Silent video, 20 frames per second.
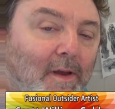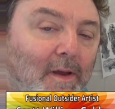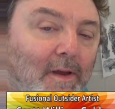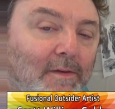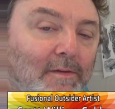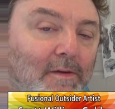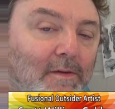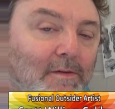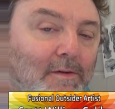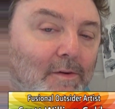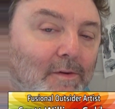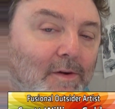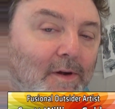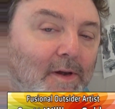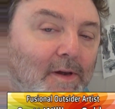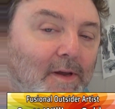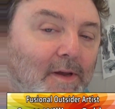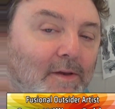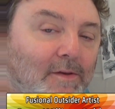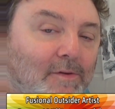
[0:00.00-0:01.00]
to turn it
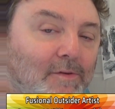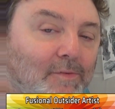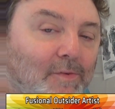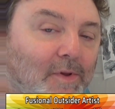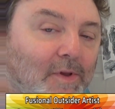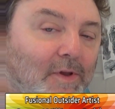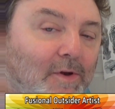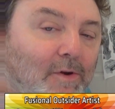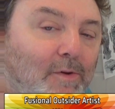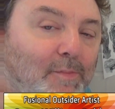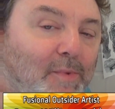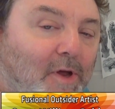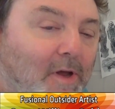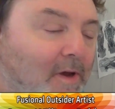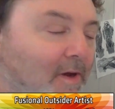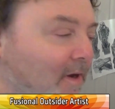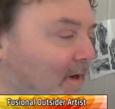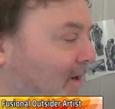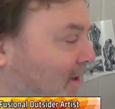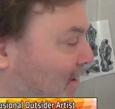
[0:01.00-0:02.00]
into a little
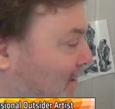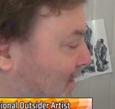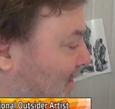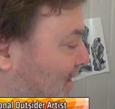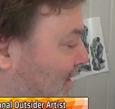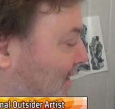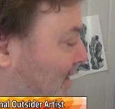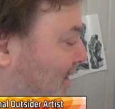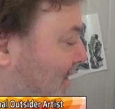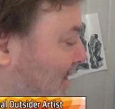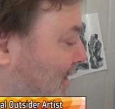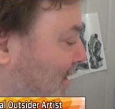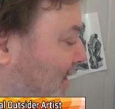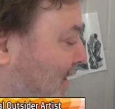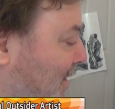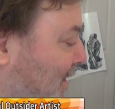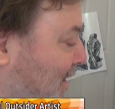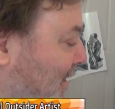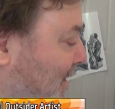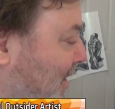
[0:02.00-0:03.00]
bug,
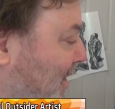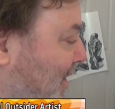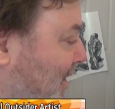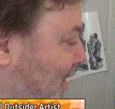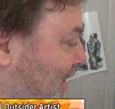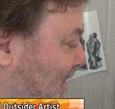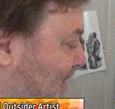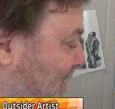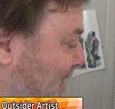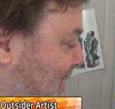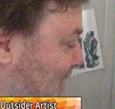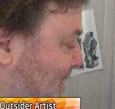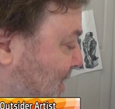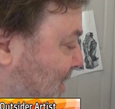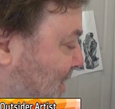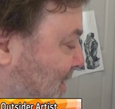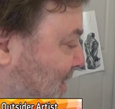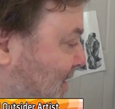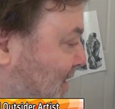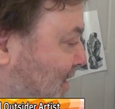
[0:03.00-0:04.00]
and I
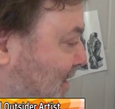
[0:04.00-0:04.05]
did.